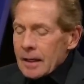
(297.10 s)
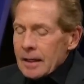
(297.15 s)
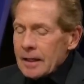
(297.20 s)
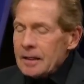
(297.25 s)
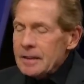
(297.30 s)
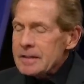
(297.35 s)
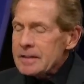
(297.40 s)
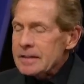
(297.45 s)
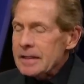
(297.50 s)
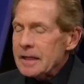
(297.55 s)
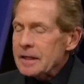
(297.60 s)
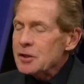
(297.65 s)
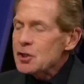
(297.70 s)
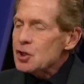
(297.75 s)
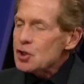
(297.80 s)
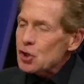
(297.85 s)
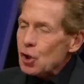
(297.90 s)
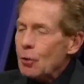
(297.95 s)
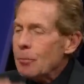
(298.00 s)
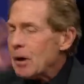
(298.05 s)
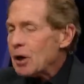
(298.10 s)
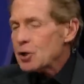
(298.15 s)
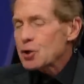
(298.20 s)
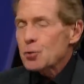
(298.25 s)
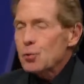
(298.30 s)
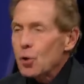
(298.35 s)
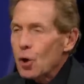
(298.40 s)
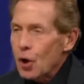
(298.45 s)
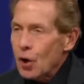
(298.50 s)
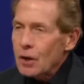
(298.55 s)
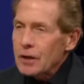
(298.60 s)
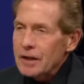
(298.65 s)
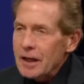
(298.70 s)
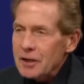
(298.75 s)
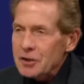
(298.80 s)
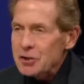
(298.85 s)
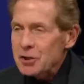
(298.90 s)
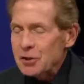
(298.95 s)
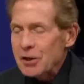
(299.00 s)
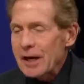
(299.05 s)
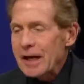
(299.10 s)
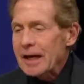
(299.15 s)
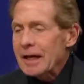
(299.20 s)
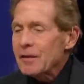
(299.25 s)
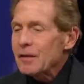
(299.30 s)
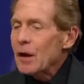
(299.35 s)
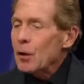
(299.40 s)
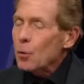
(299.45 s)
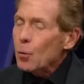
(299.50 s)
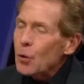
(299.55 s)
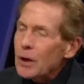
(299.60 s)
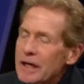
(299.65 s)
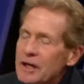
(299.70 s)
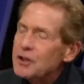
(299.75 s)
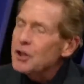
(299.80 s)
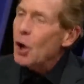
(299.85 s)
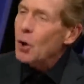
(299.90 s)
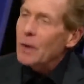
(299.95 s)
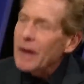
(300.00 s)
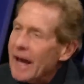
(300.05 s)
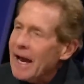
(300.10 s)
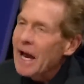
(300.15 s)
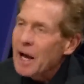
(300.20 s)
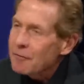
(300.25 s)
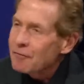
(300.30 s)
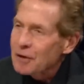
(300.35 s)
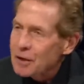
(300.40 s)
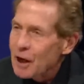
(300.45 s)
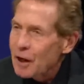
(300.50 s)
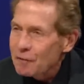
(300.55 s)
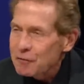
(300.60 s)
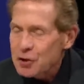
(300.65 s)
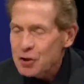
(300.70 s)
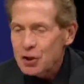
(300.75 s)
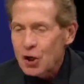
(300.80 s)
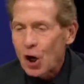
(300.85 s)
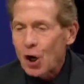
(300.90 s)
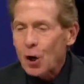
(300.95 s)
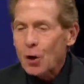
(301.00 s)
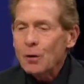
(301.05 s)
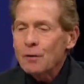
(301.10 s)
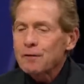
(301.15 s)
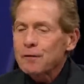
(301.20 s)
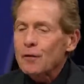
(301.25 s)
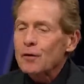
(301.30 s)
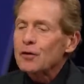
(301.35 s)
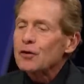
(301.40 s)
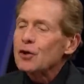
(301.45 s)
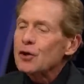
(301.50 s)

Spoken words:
he said so much wrong yesterday that we don't have enough show for